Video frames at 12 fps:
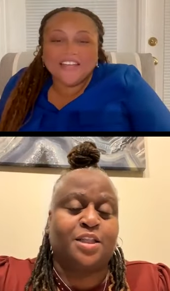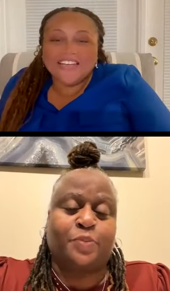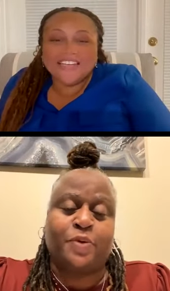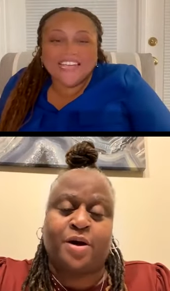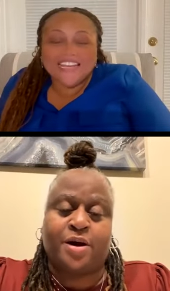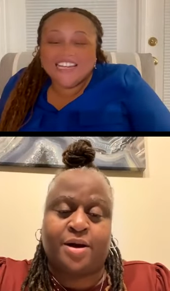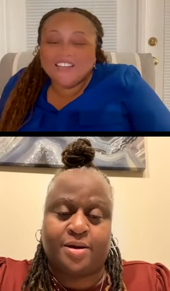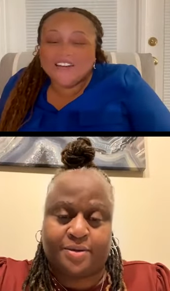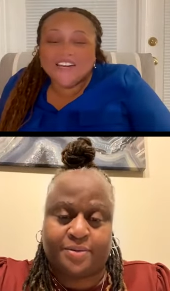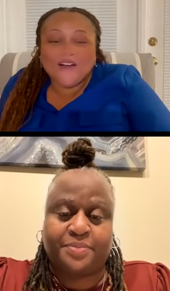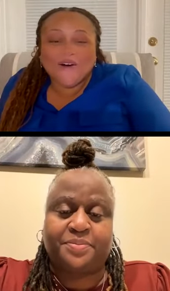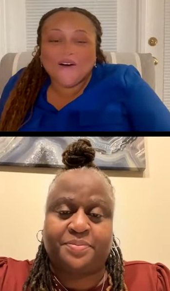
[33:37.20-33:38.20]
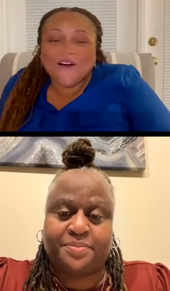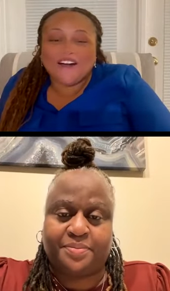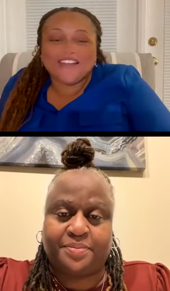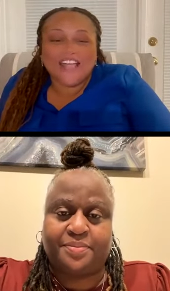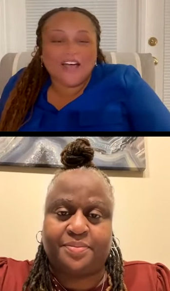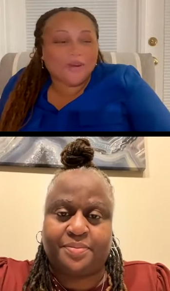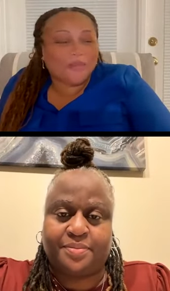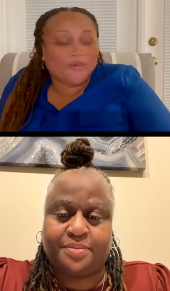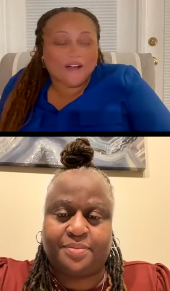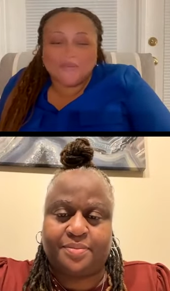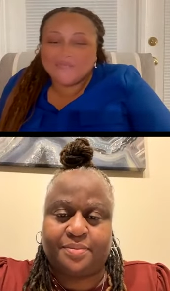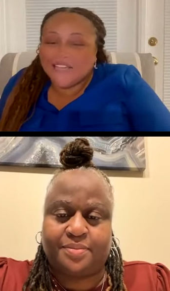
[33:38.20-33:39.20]
Speaker 1: Dina, you need to hold her accountable.
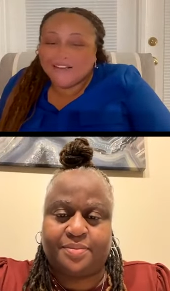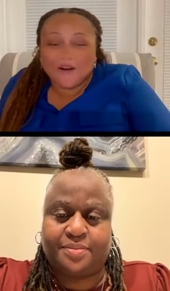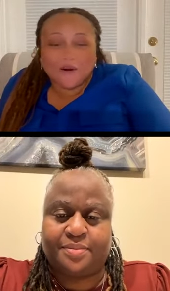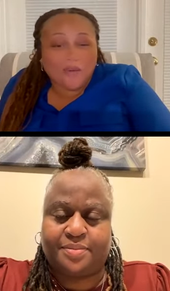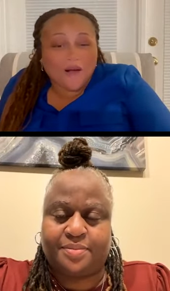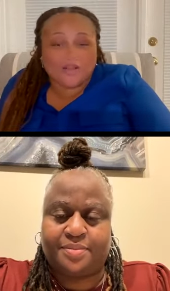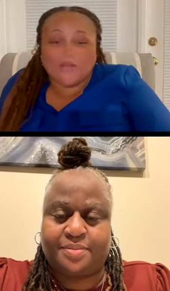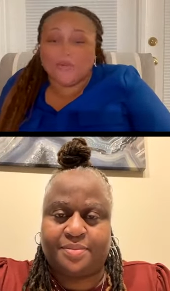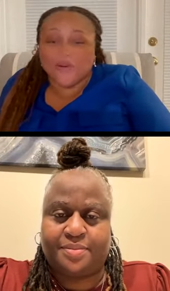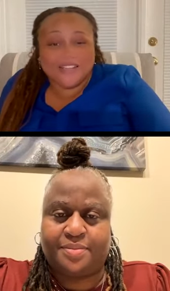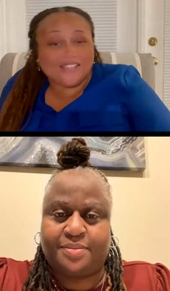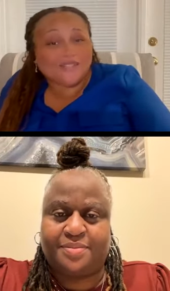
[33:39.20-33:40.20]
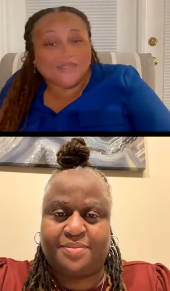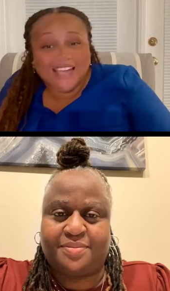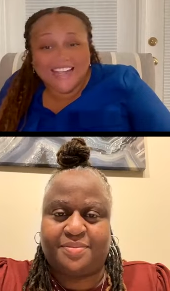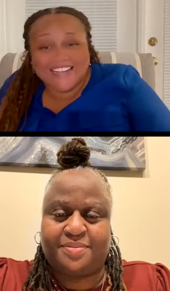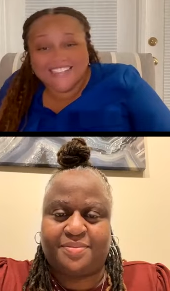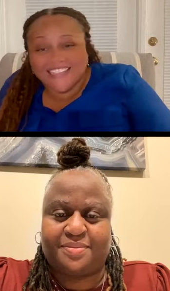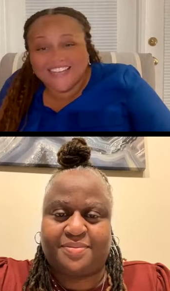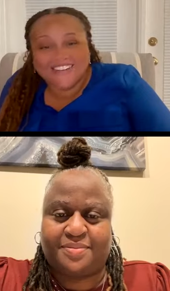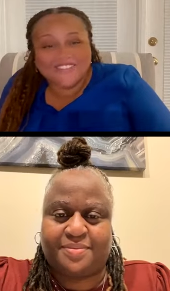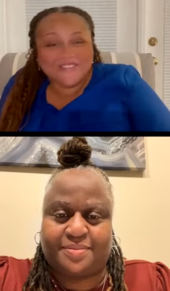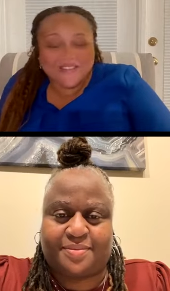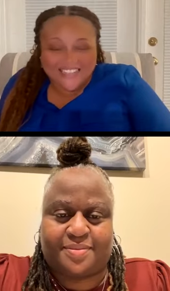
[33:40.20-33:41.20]
Come take her walking one or two days out the
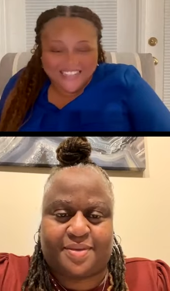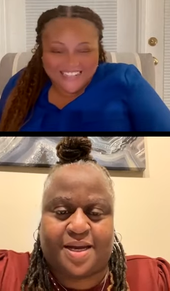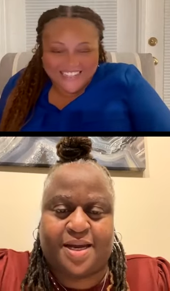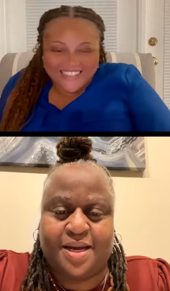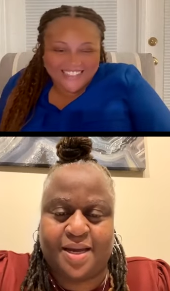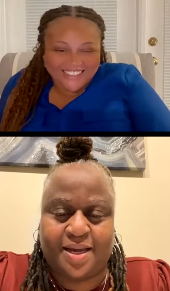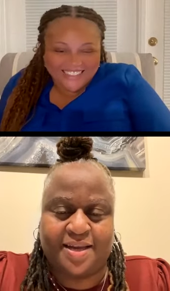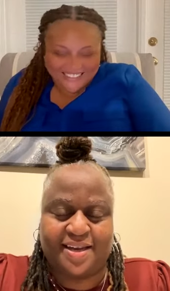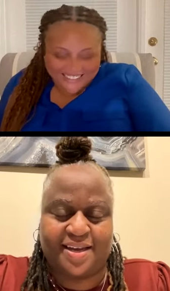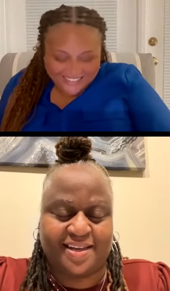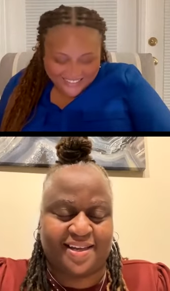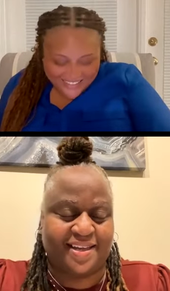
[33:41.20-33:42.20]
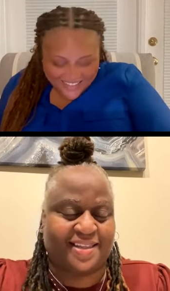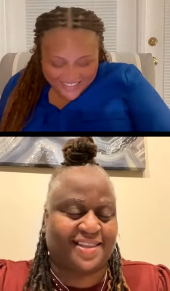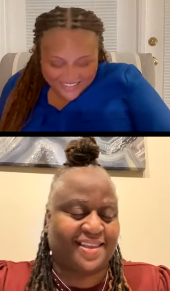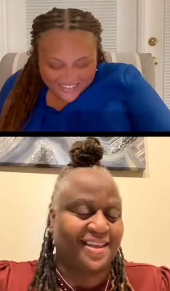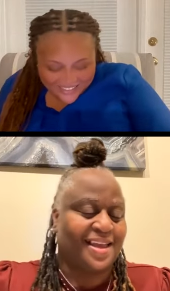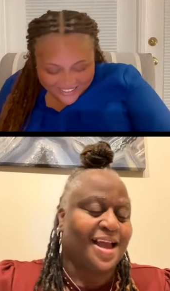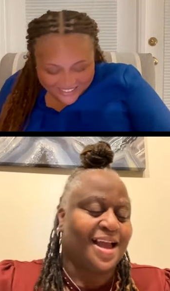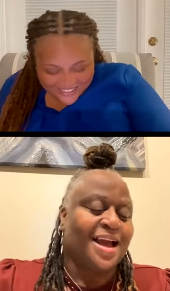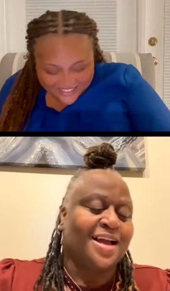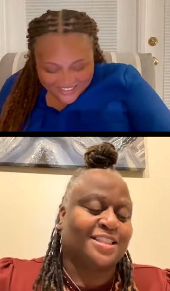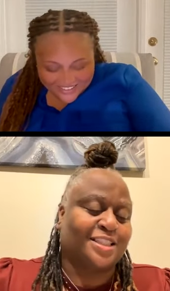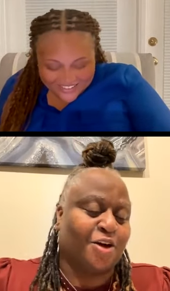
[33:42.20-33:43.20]
week.
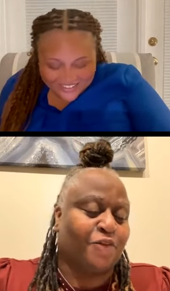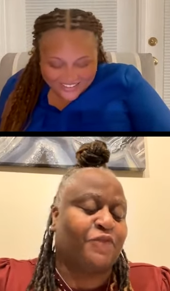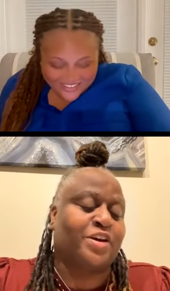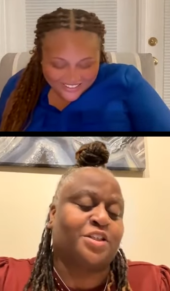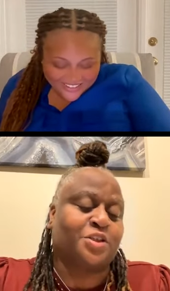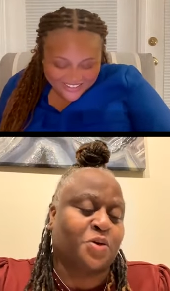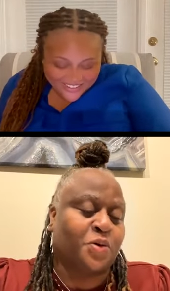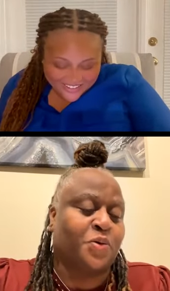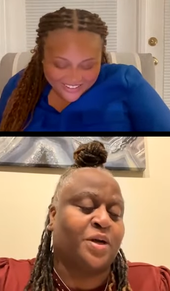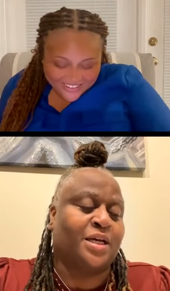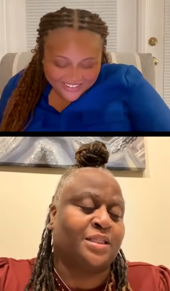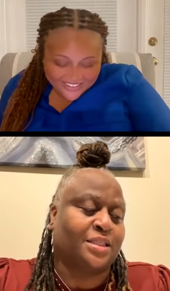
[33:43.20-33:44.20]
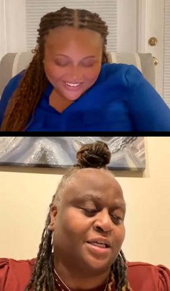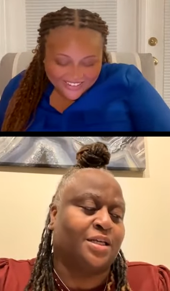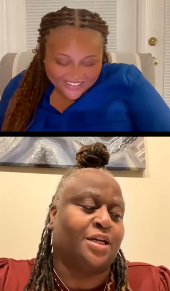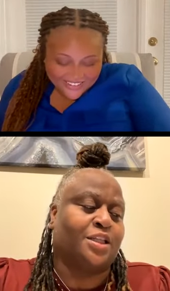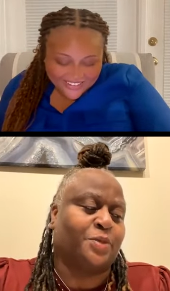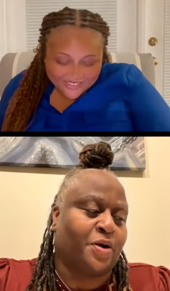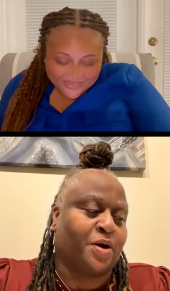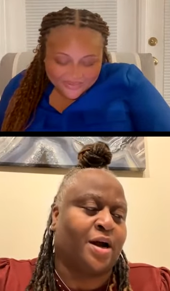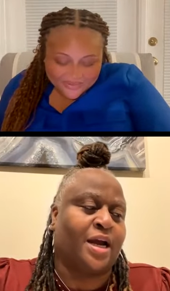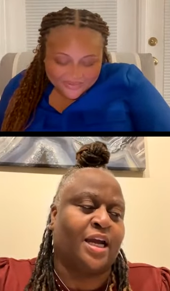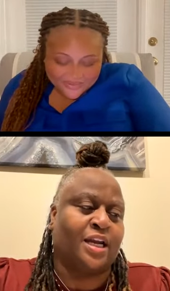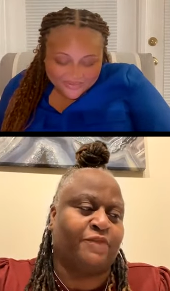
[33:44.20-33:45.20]
Speaker 2: so, school is another part,
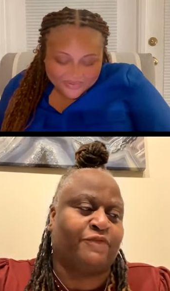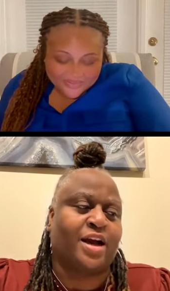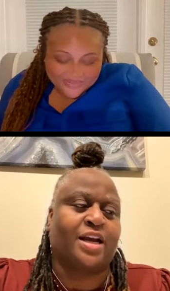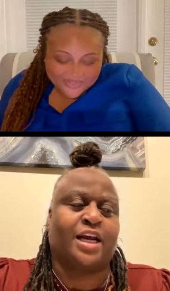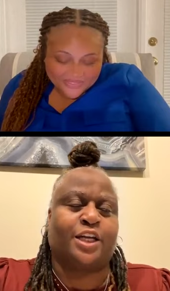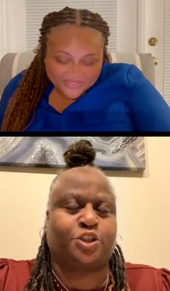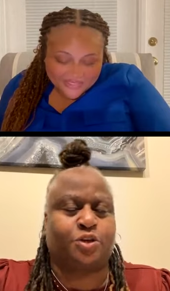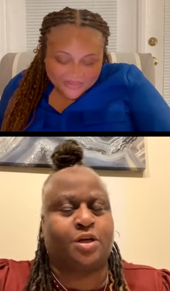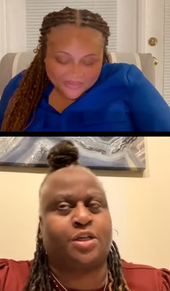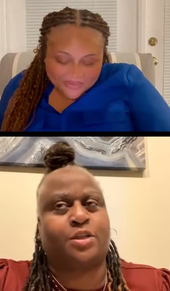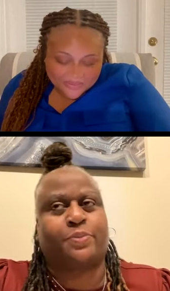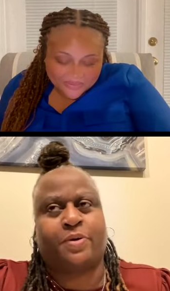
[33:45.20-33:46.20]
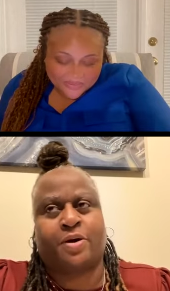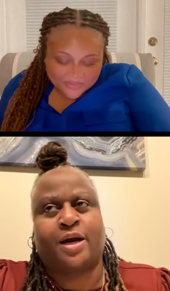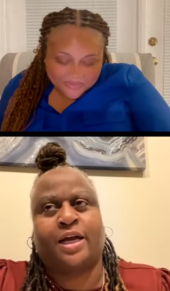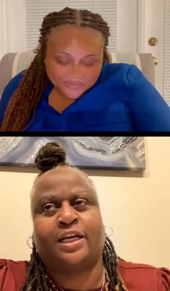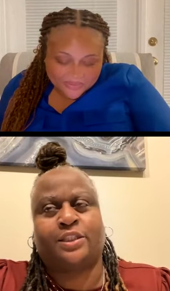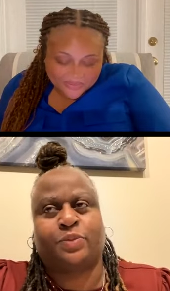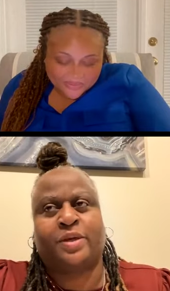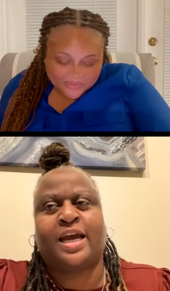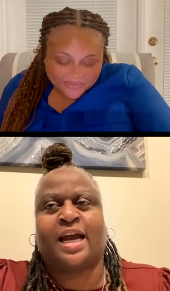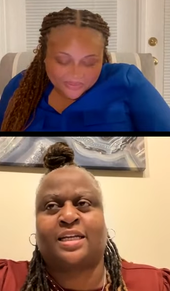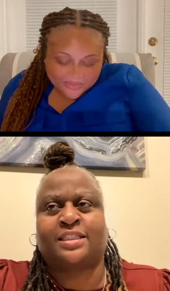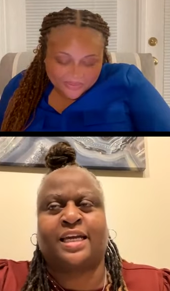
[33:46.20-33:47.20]
and the financial other part is we got to
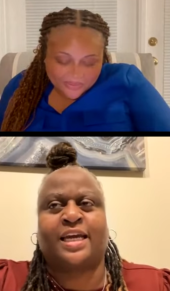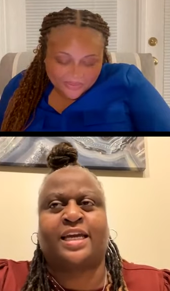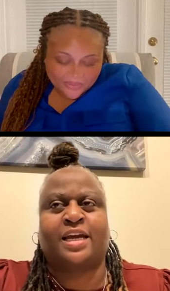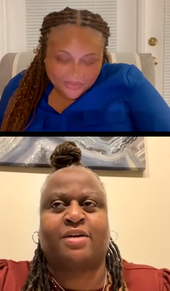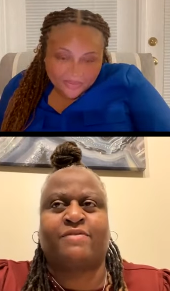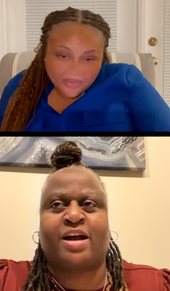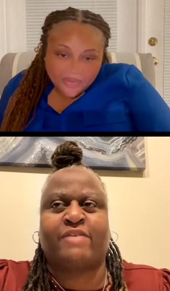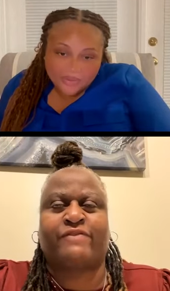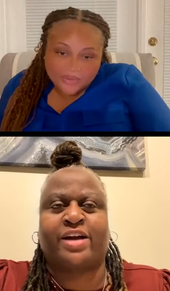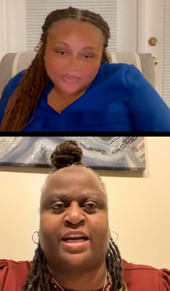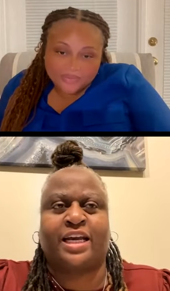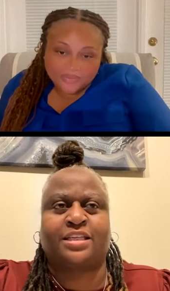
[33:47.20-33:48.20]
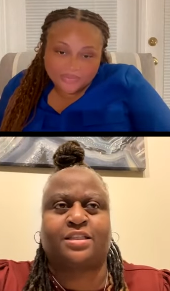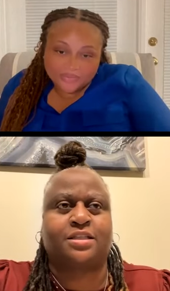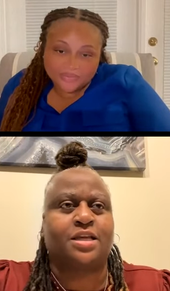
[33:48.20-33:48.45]
take care of our finances.